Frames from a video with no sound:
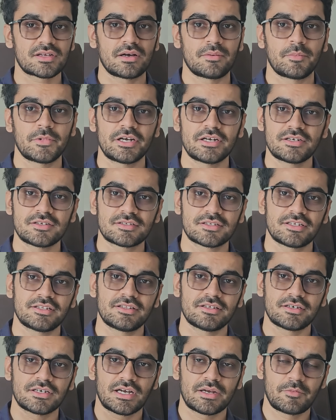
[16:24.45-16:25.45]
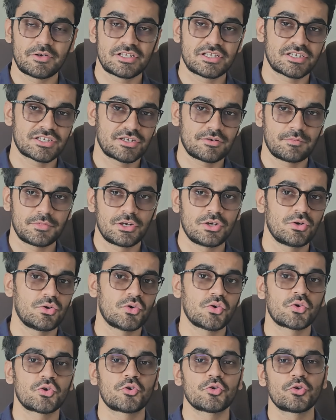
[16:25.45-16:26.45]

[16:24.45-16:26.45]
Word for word: comments in the comment section below.